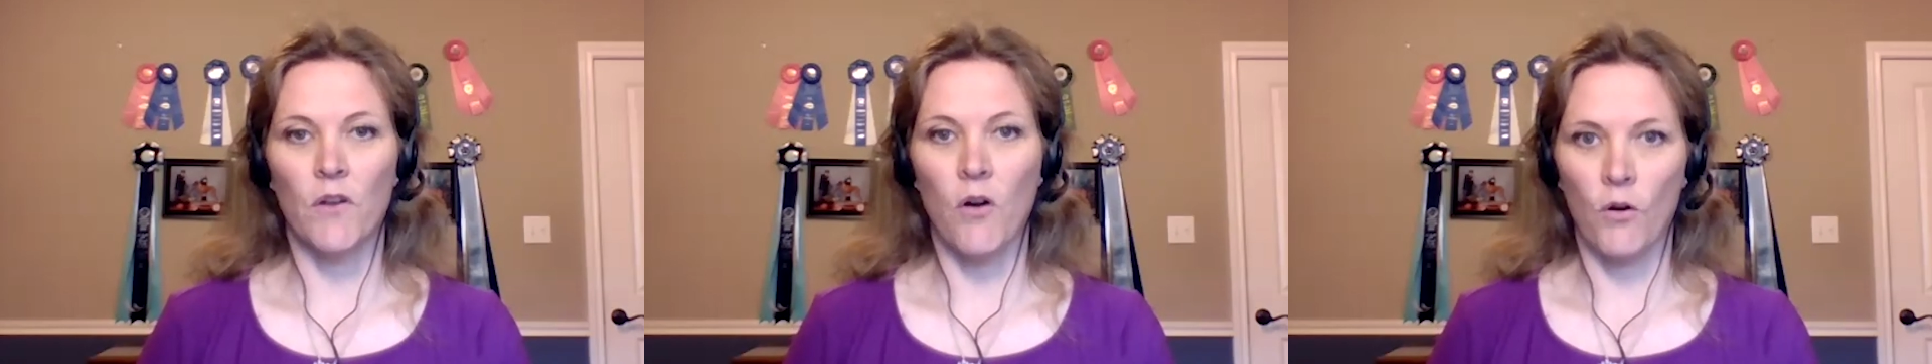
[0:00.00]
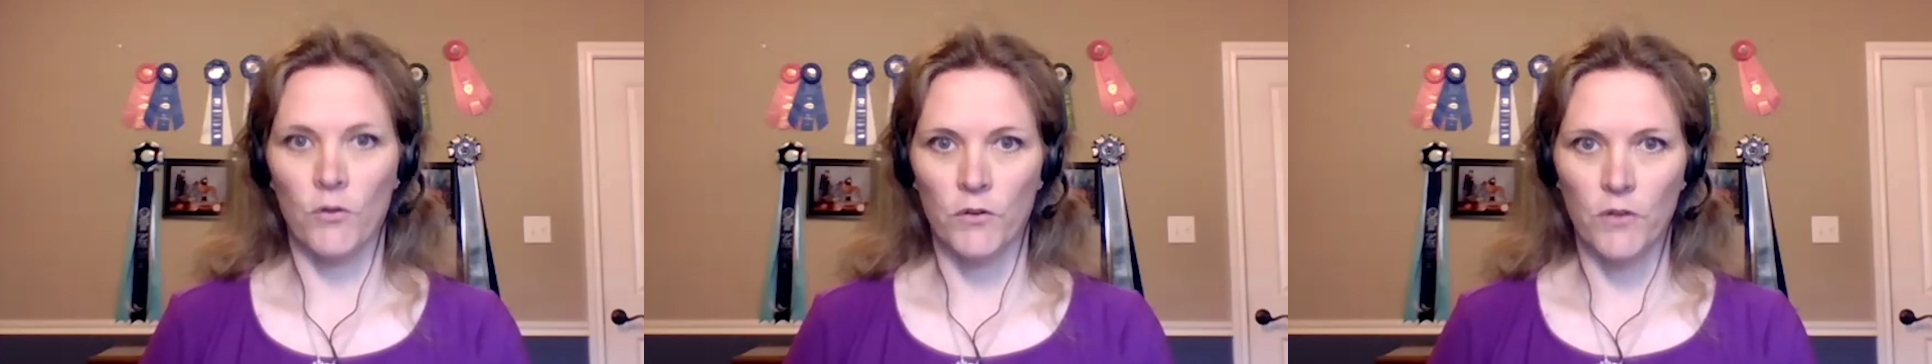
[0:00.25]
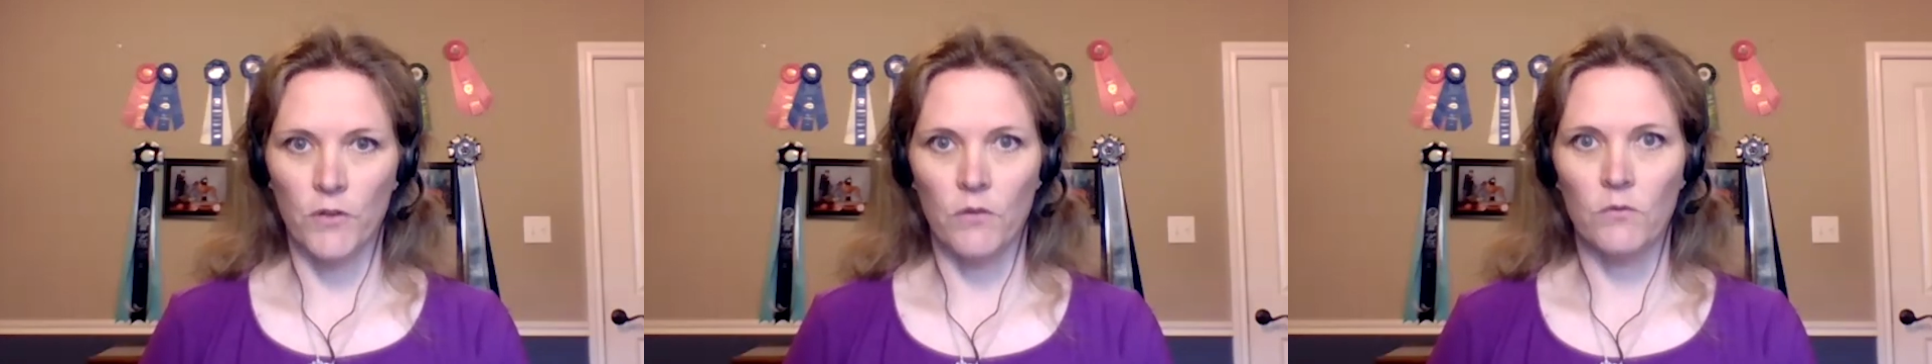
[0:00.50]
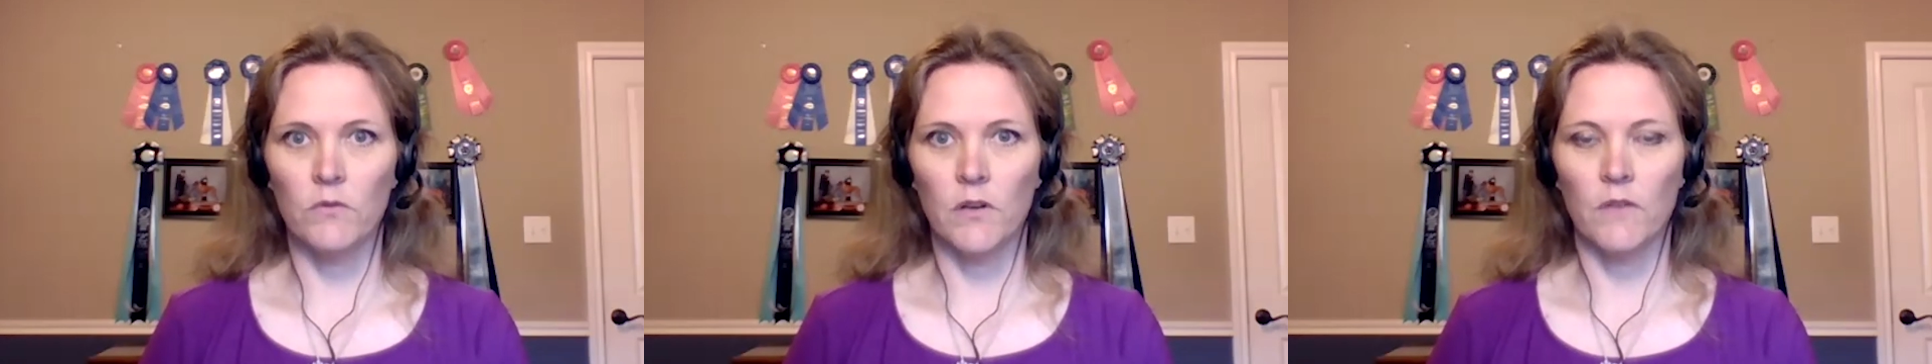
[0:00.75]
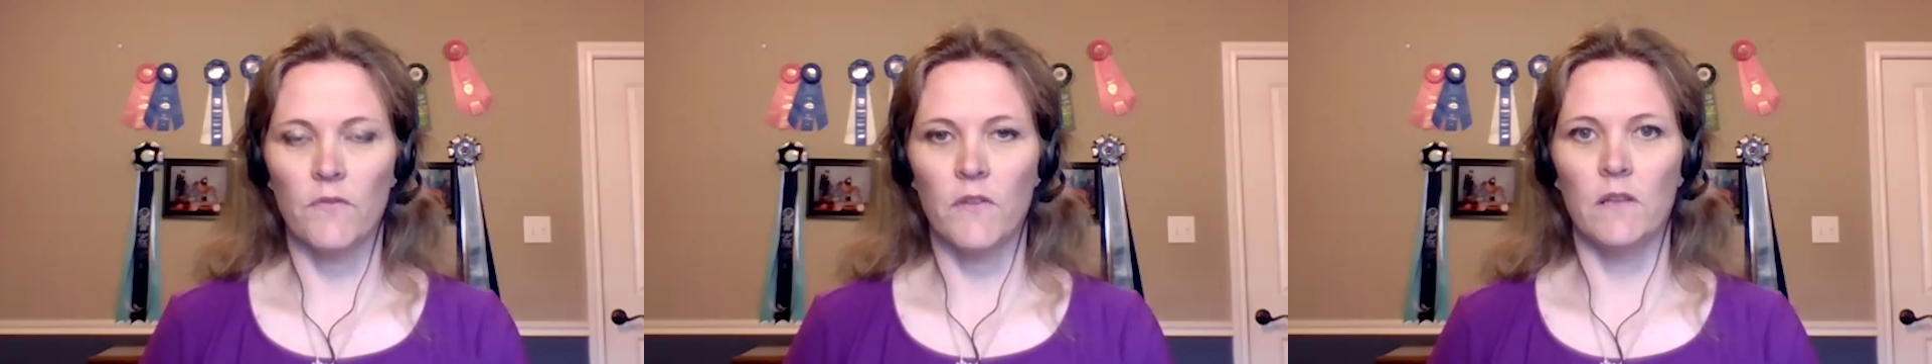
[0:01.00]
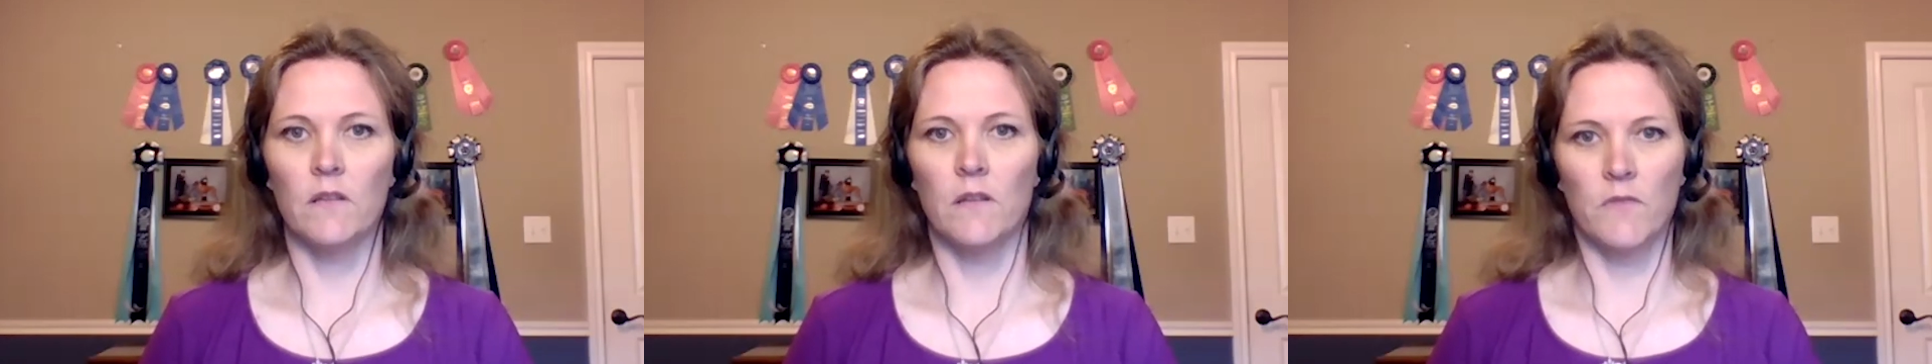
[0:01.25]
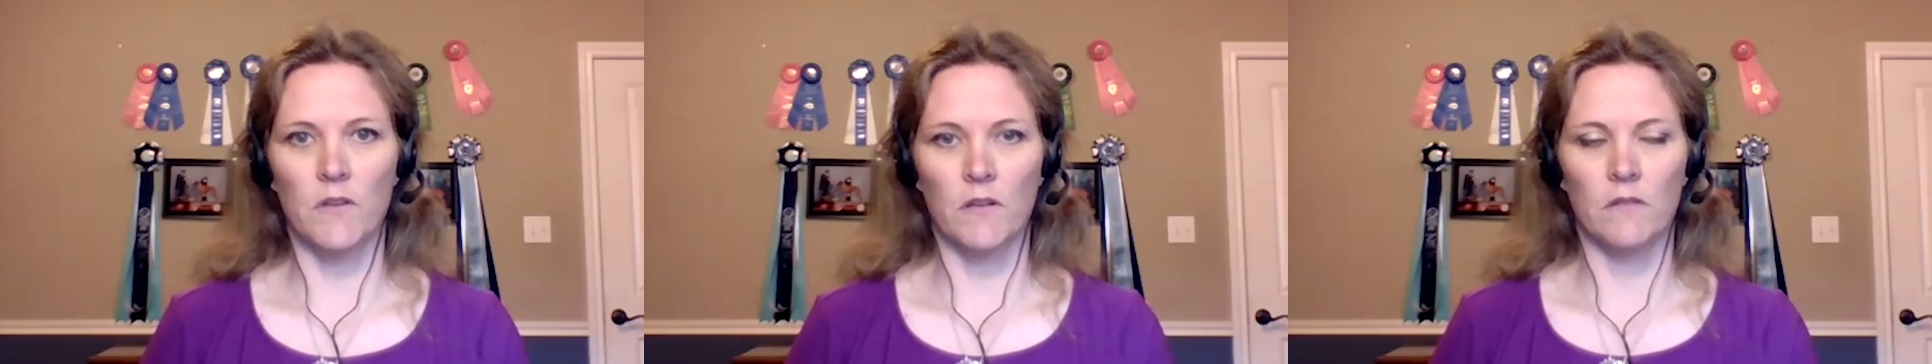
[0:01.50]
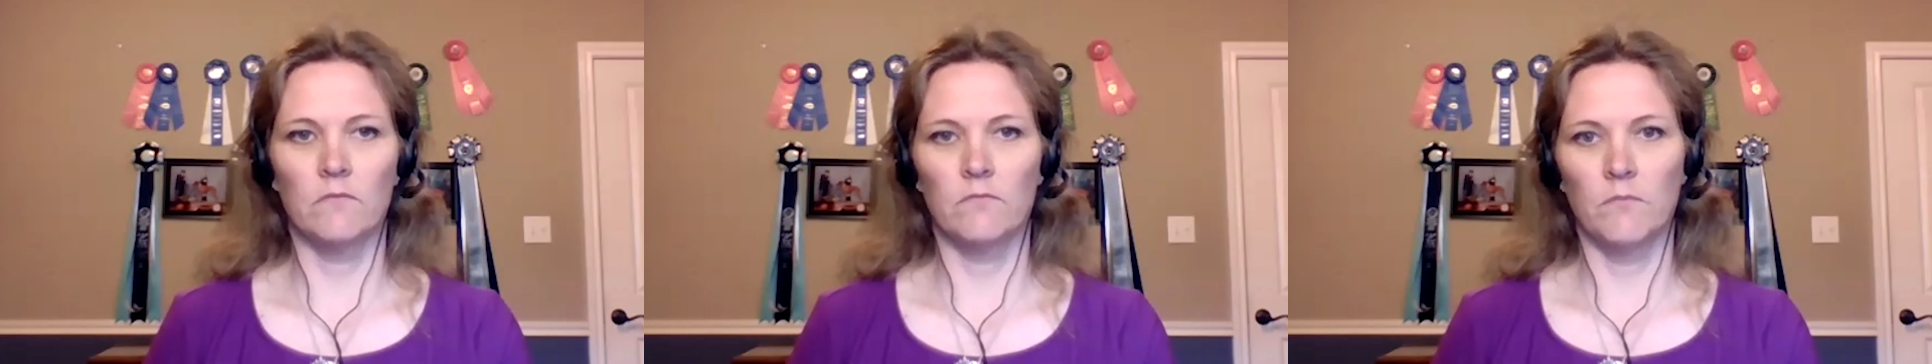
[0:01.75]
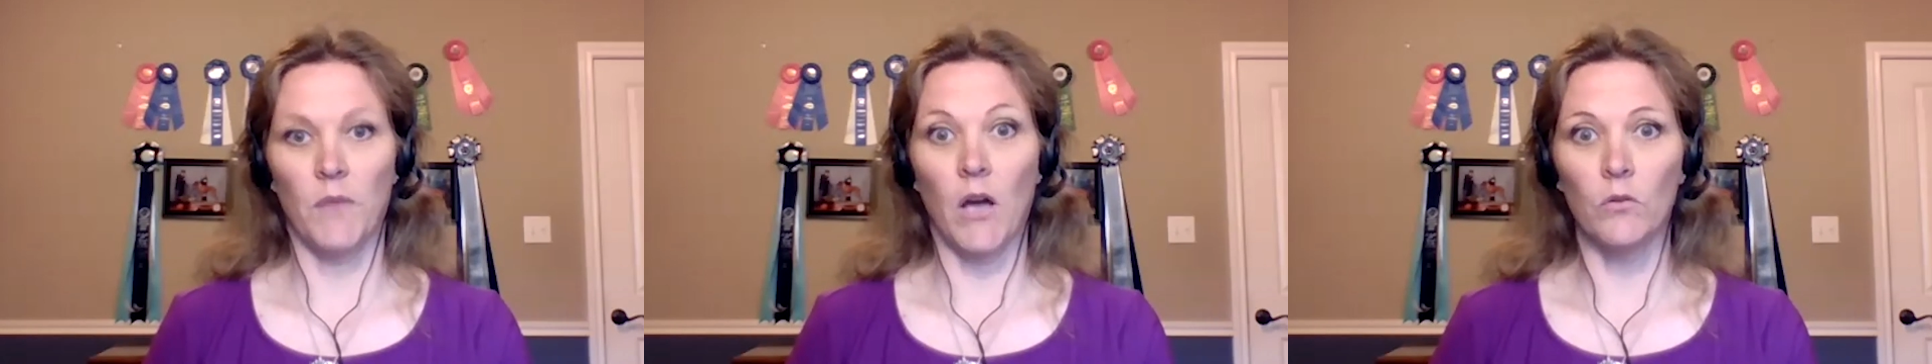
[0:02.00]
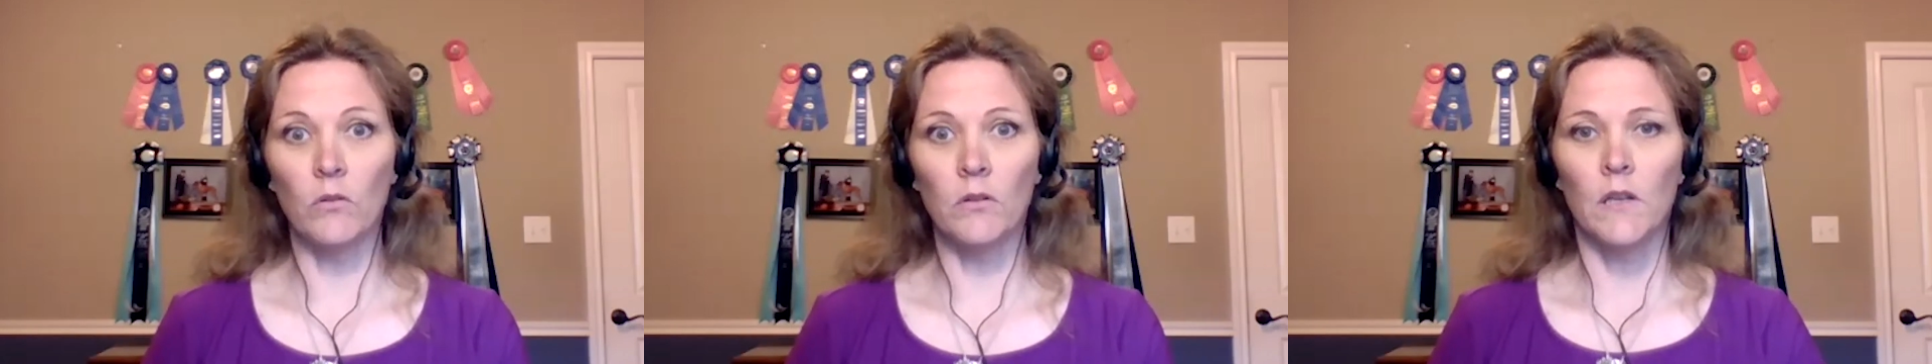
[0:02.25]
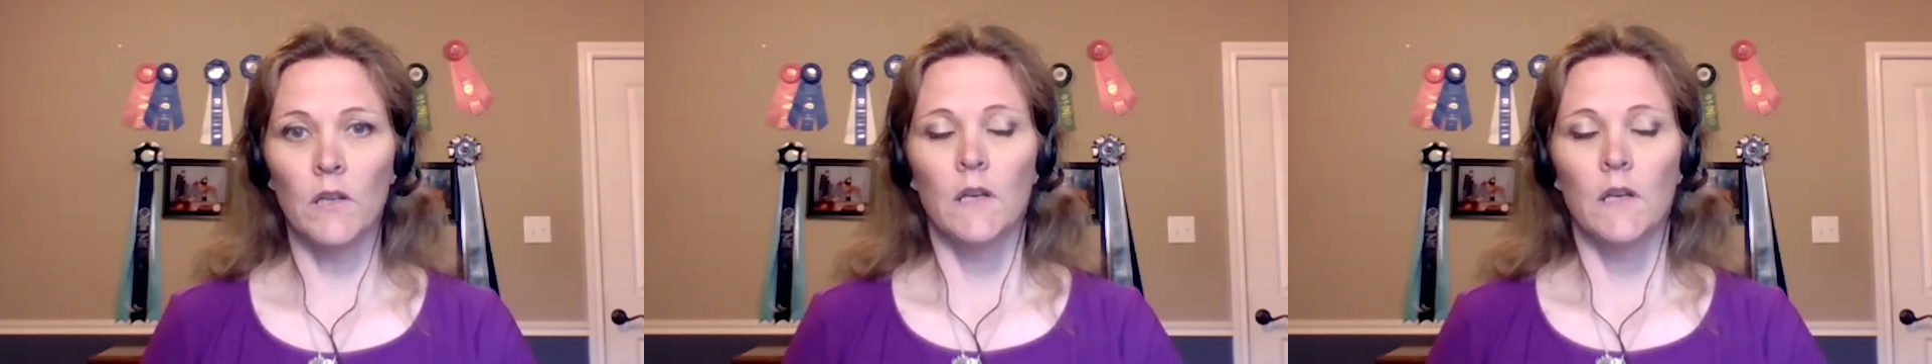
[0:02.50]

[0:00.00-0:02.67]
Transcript: the hard cone of the bottle.